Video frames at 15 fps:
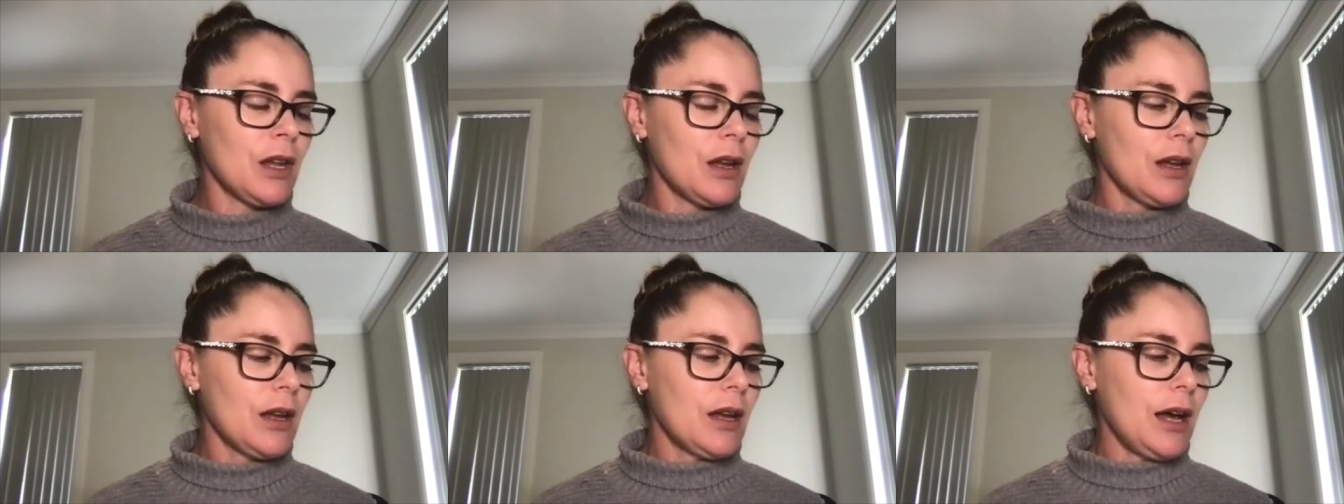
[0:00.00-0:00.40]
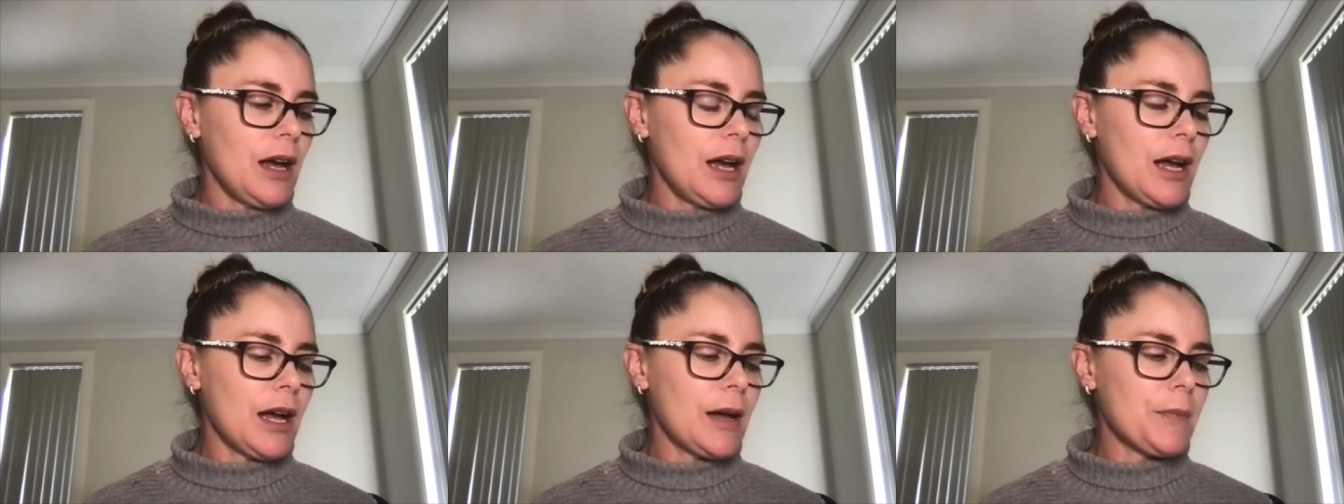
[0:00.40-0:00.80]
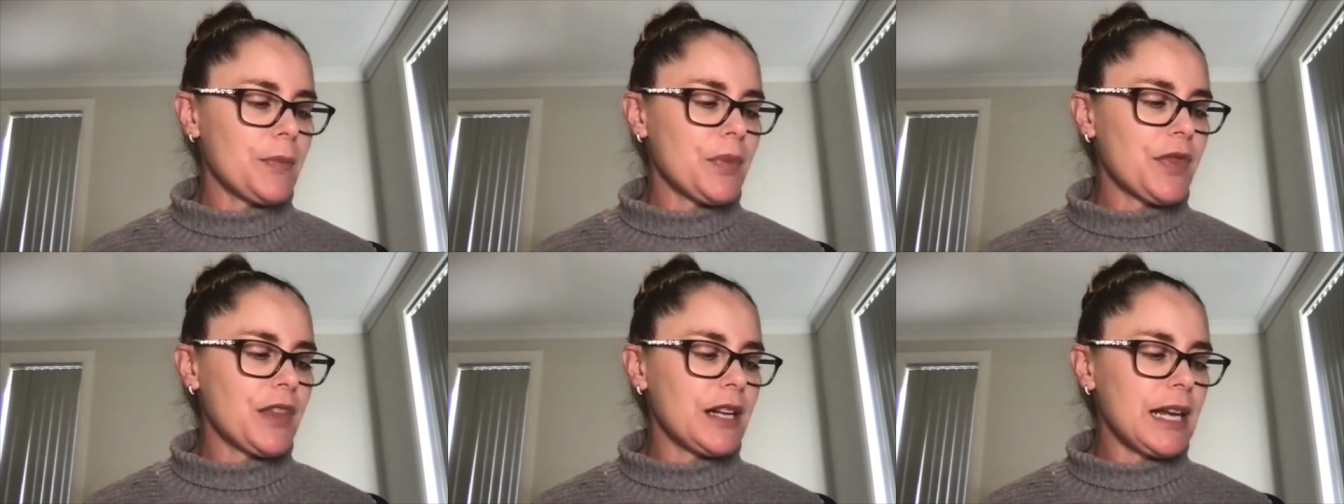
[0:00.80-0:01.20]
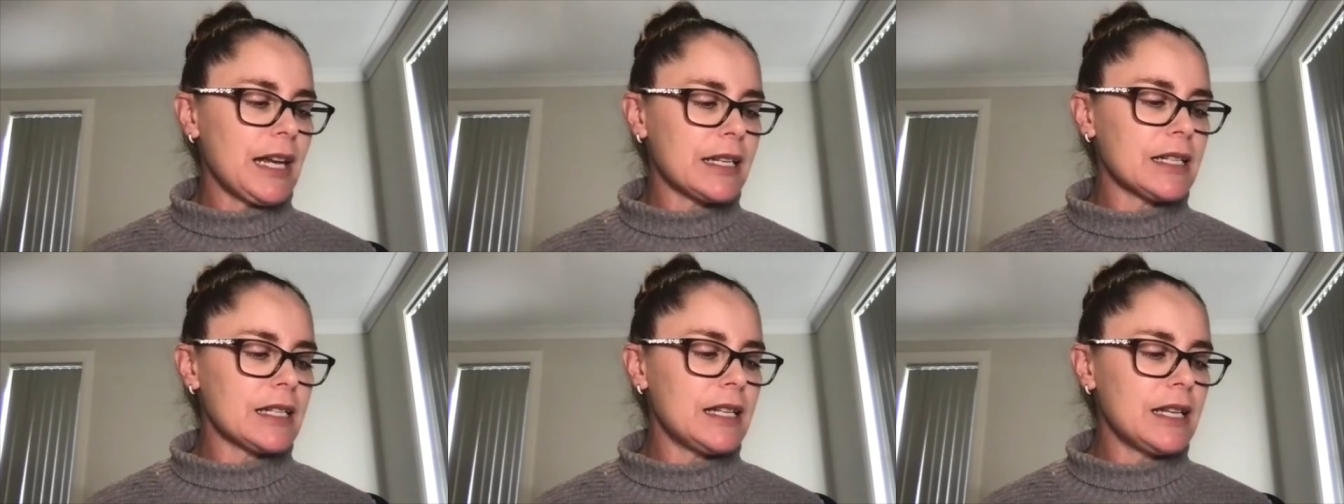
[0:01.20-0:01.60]
The
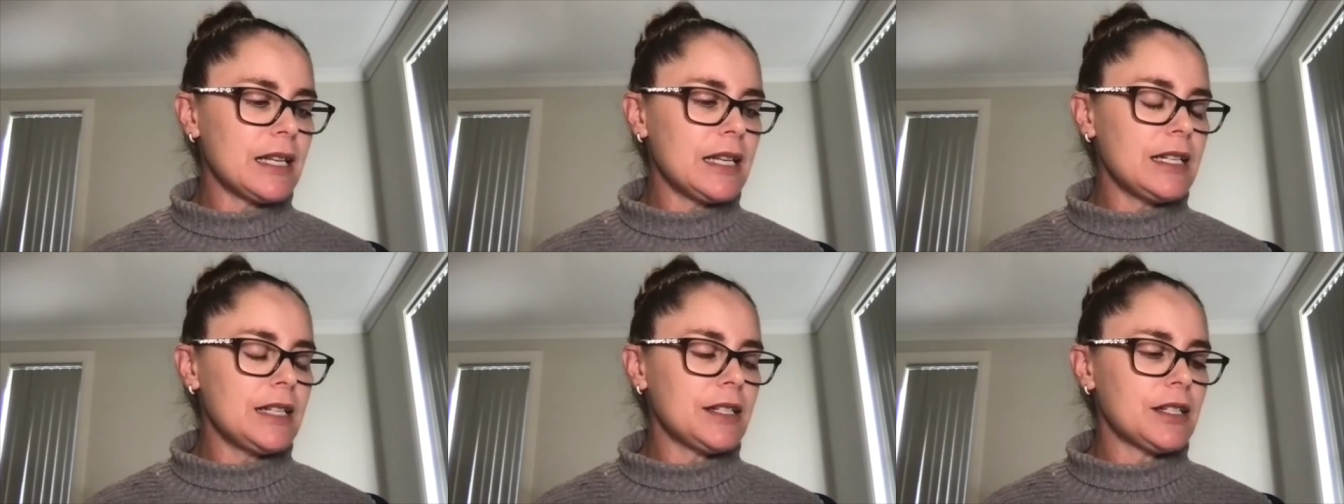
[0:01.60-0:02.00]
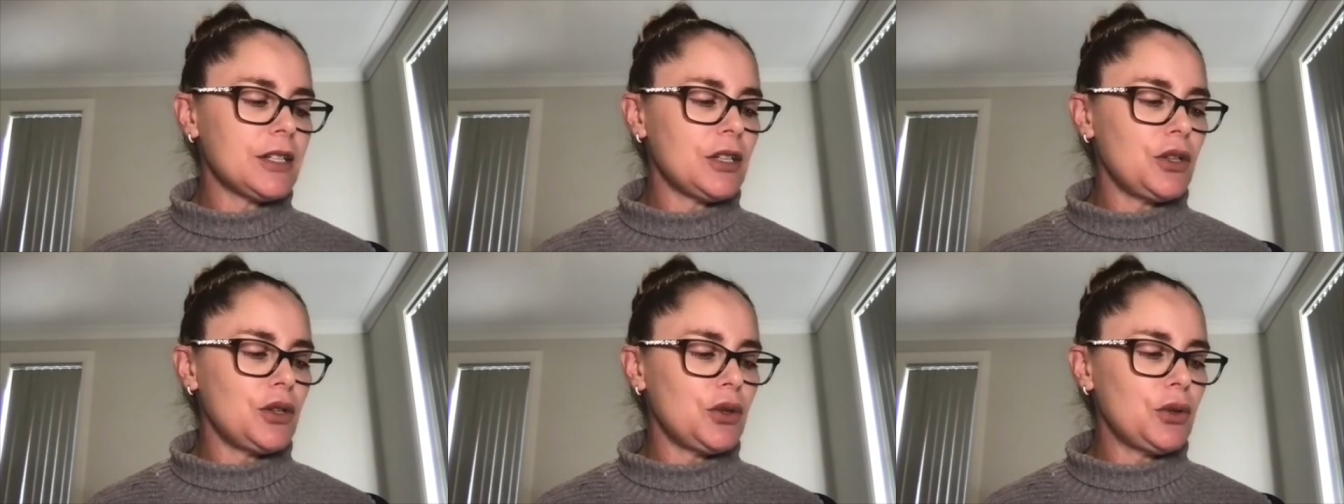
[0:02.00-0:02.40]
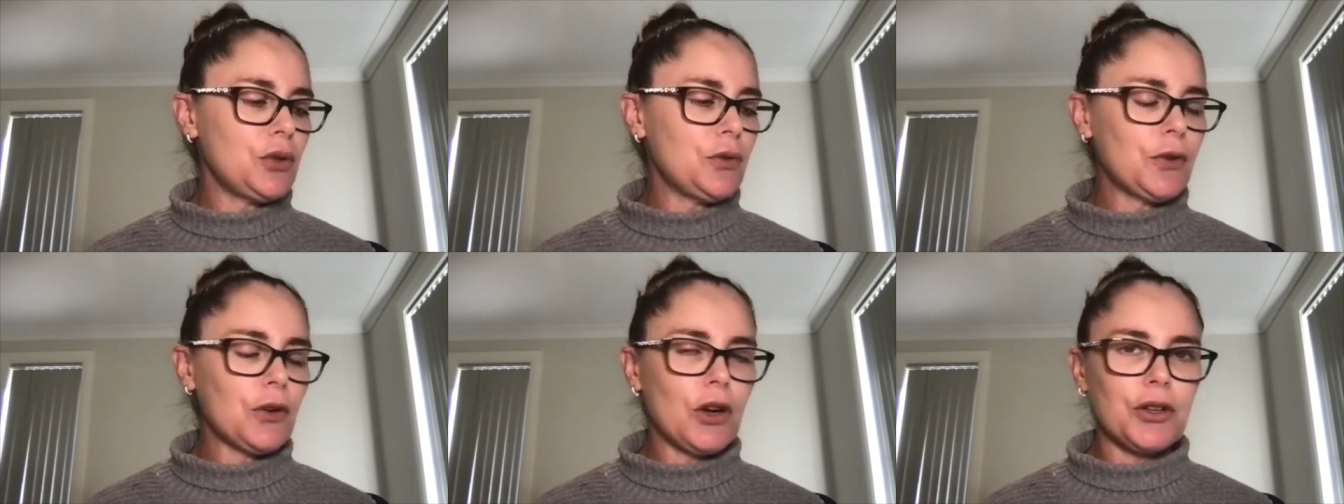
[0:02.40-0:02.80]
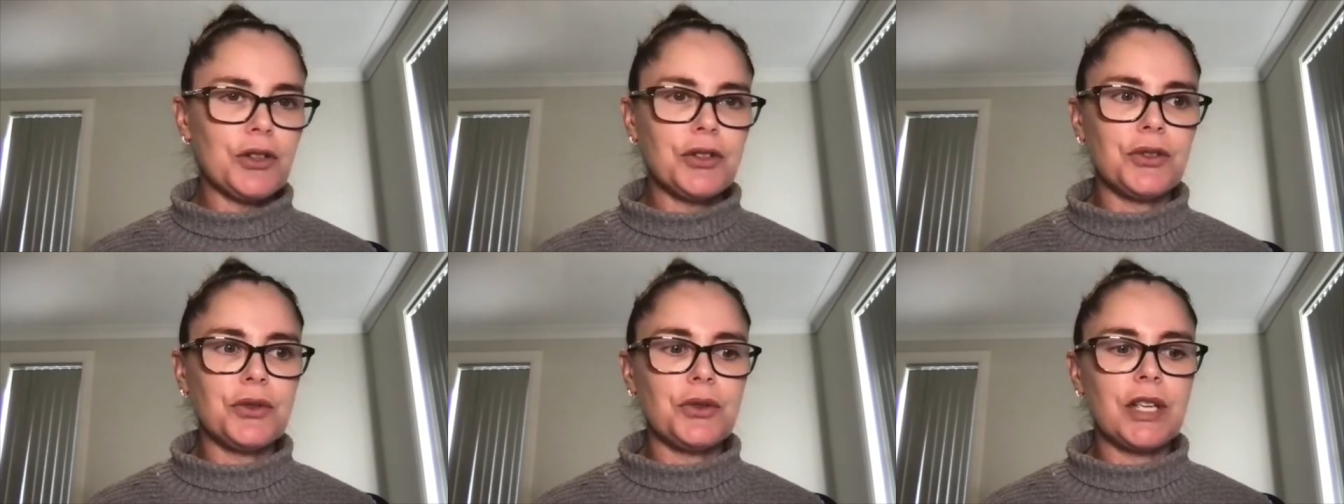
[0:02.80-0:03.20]
next thing is you've got
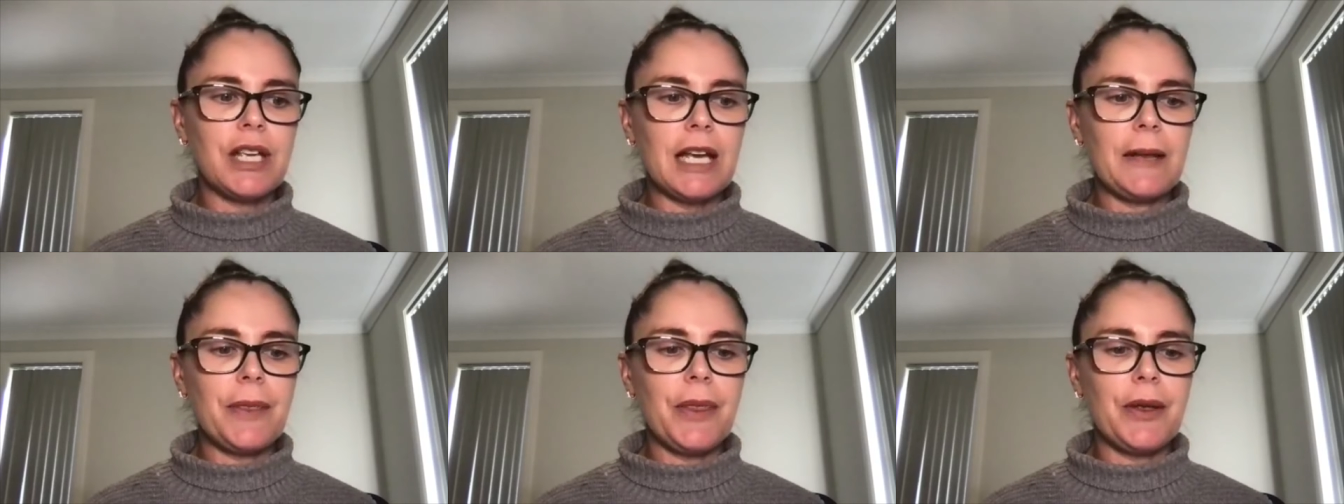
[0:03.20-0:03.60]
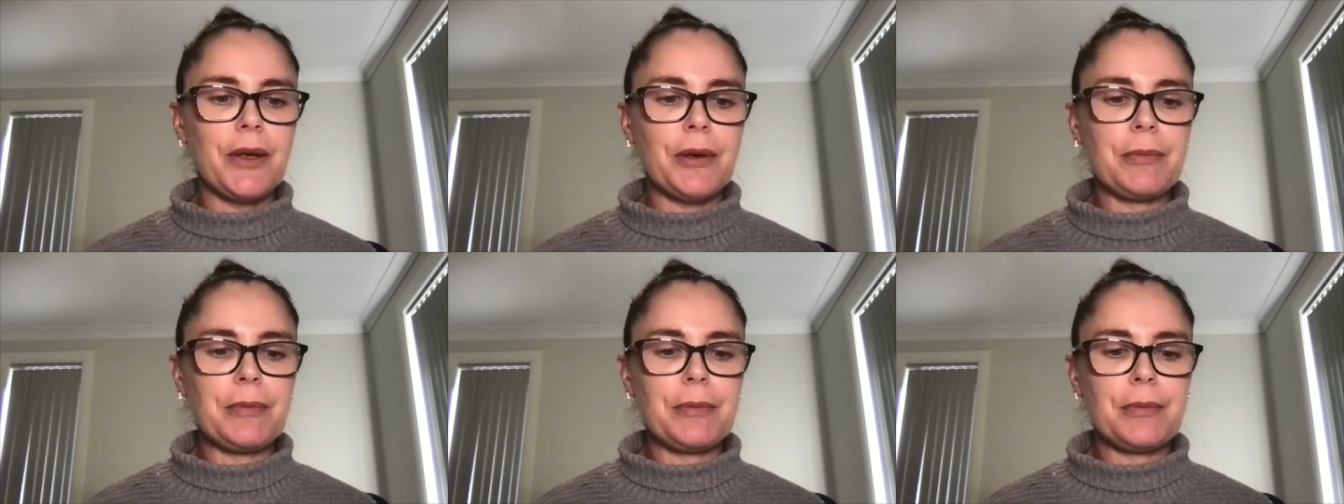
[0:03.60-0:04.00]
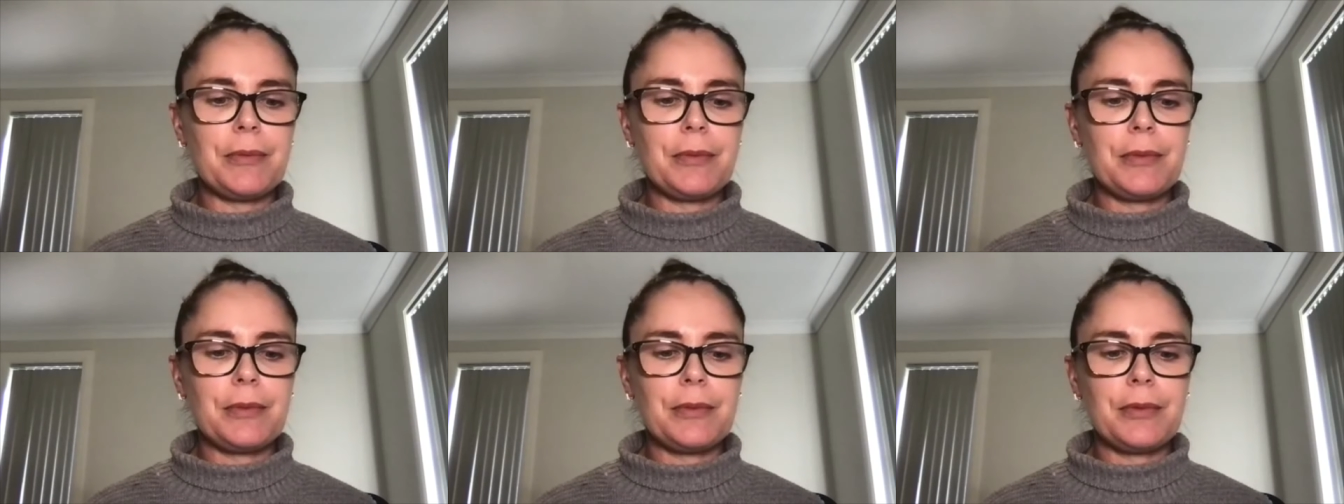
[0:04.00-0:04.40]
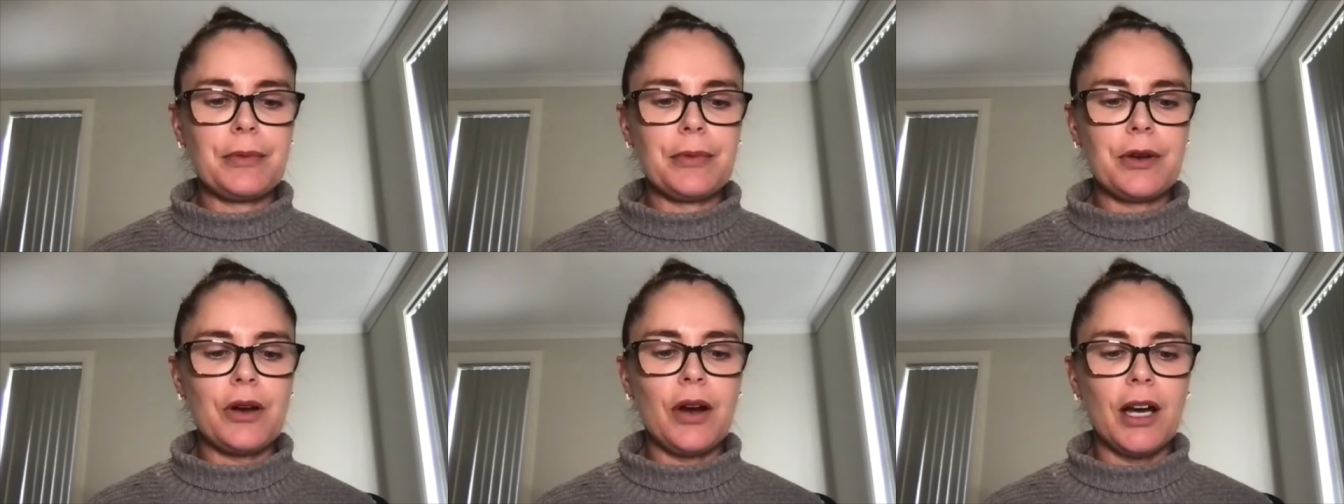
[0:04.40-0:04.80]
to get them
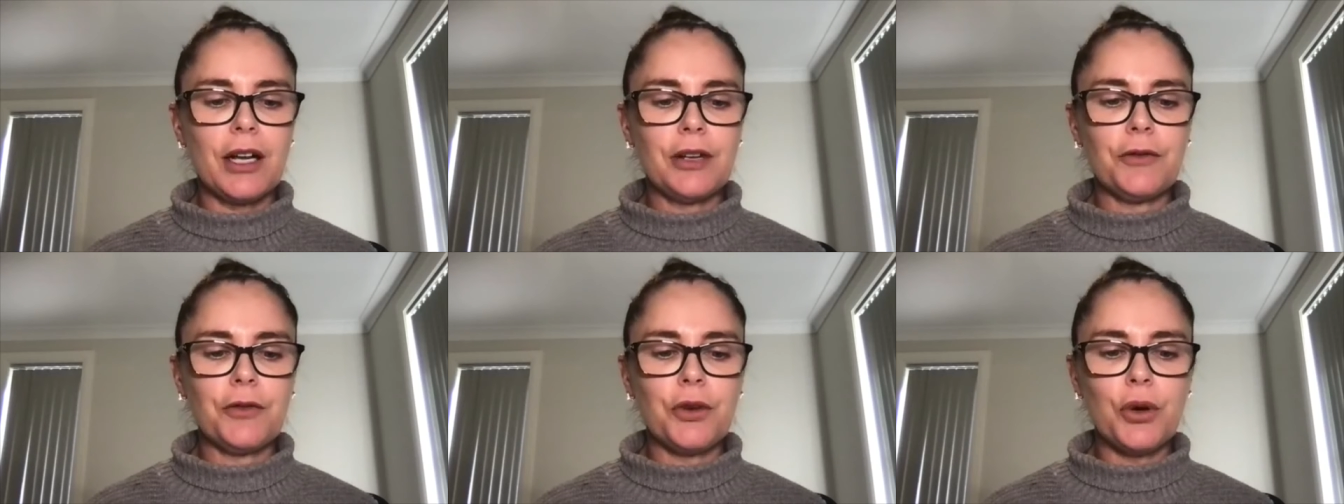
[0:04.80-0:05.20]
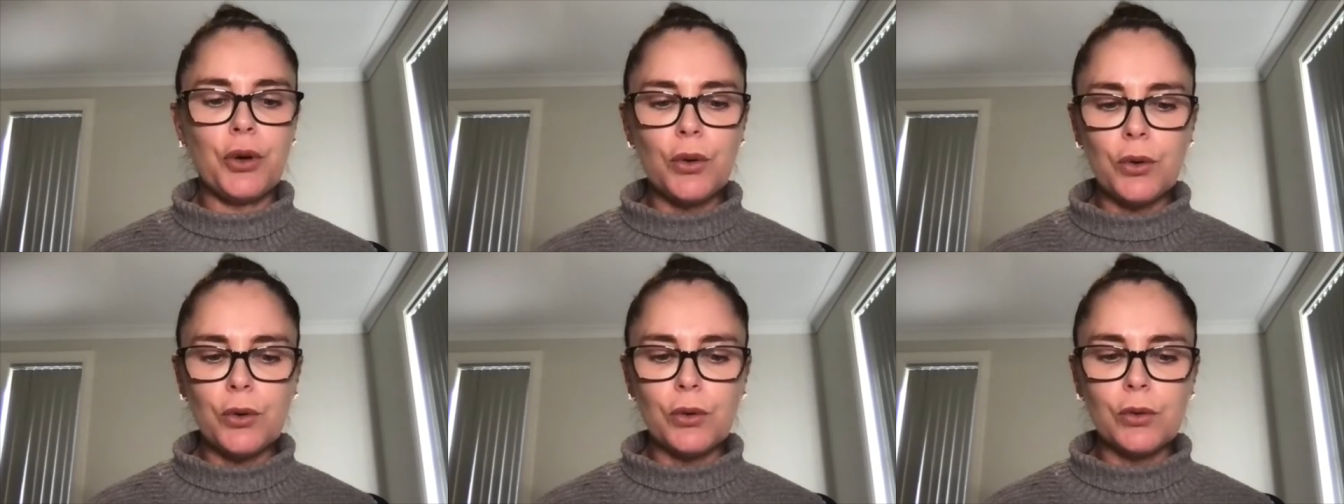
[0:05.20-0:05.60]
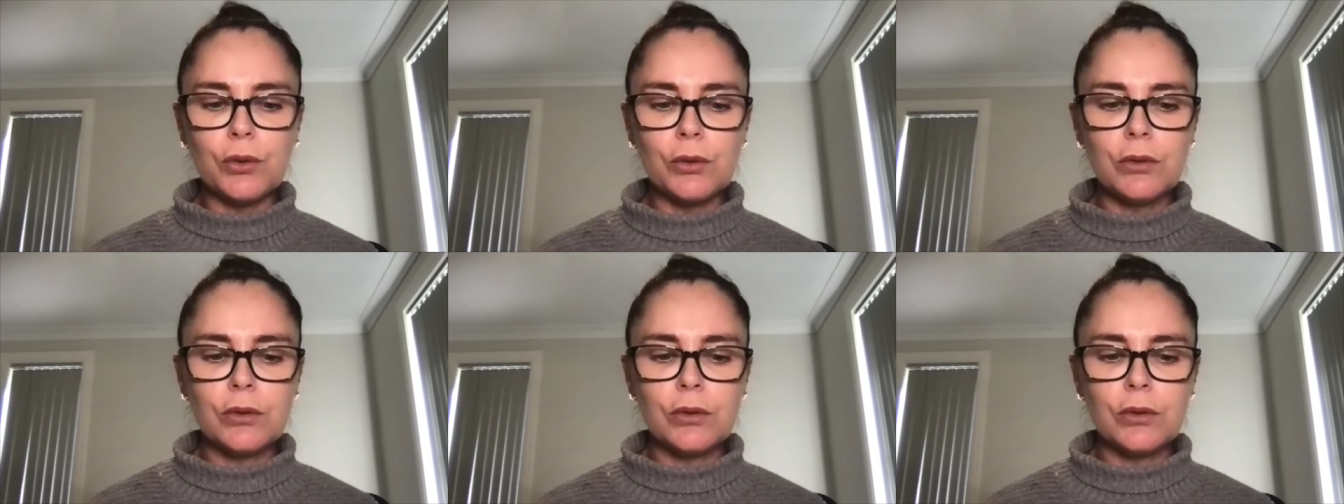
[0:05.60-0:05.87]
kind of cool,